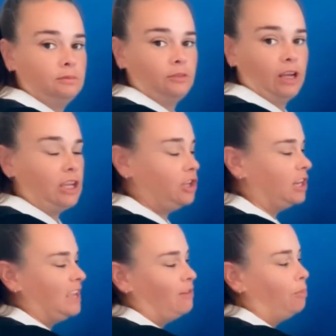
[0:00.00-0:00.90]
Right, you can
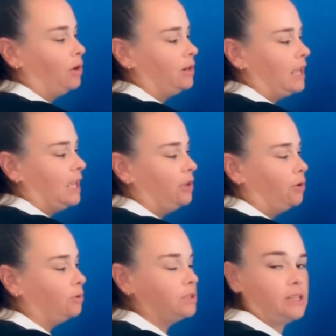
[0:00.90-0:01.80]
either put an
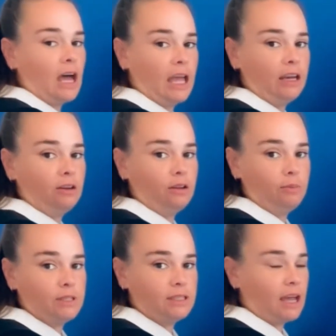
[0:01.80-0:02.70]
equal sign
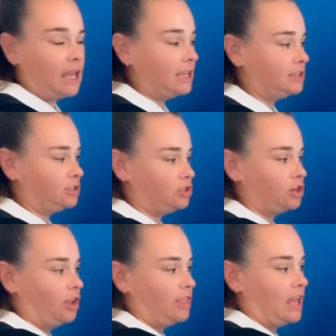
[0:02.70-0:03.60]
beside it to
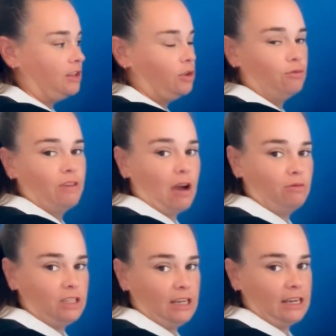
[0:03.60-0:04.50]
show that you're
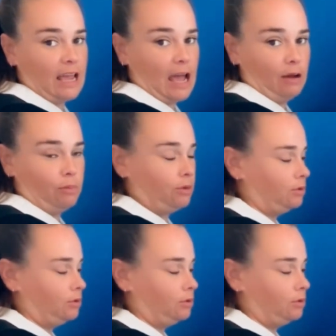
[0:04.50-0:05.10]
rounding it up.